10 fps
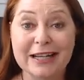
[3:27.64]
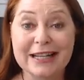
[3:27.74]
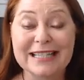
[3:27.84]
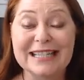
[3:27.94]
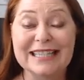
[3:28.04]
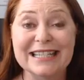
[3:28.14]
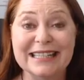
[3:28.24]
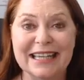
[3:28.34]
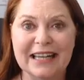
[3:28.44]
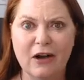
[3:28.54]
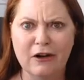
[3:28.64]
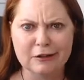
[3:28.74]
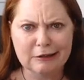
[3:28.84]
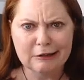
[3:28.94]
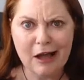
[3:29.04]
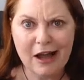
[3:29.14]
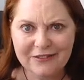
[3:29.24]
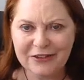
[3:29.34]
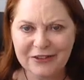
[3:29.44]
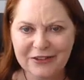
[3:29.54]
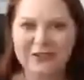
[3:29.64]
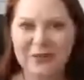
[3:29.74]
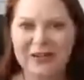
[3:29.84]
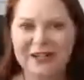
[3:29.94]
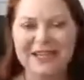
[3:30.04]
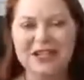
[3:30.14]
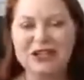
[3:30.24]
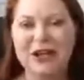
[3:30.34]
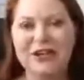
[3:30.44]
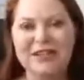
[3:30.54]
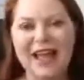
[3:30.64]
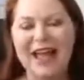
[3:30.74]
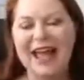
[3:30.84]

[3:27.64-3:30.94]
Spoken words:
consistently live on every one of these shows.